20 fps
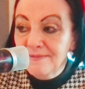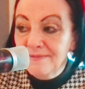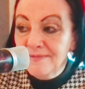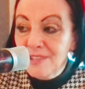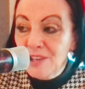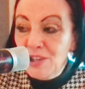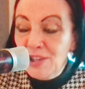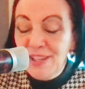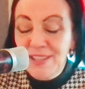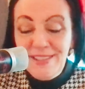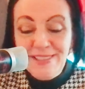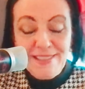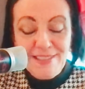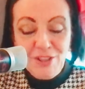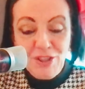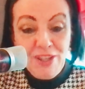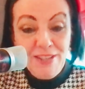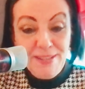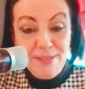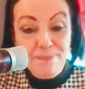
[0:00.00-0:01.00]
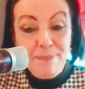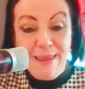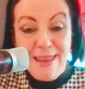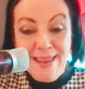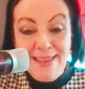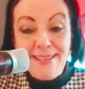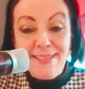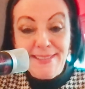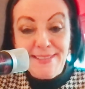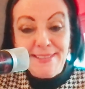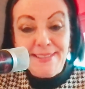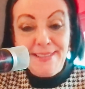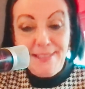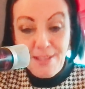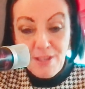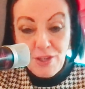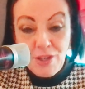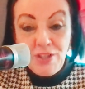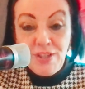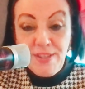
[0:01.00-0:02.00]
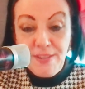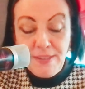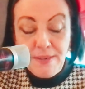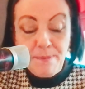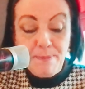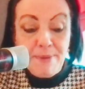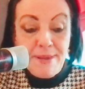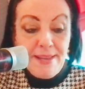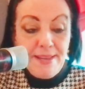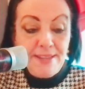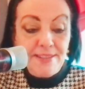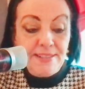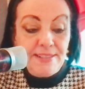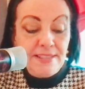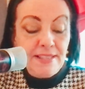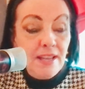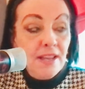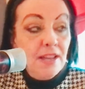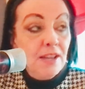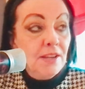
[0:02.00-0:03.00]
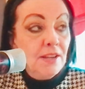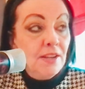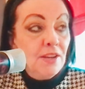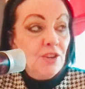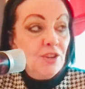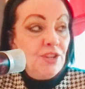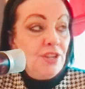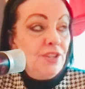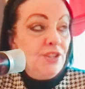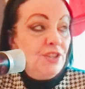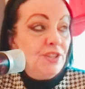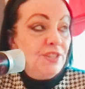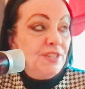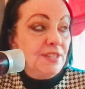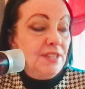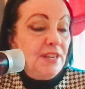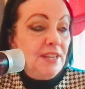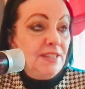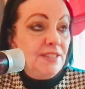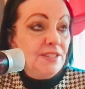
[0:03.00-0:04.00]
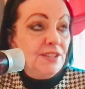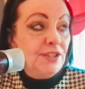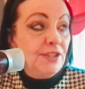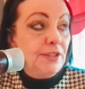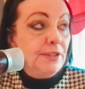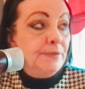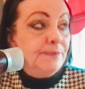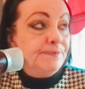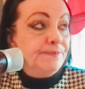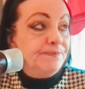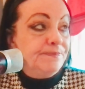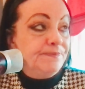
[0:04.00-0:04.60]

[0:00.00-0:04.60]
She's she's peace. She's at peace. She just needs to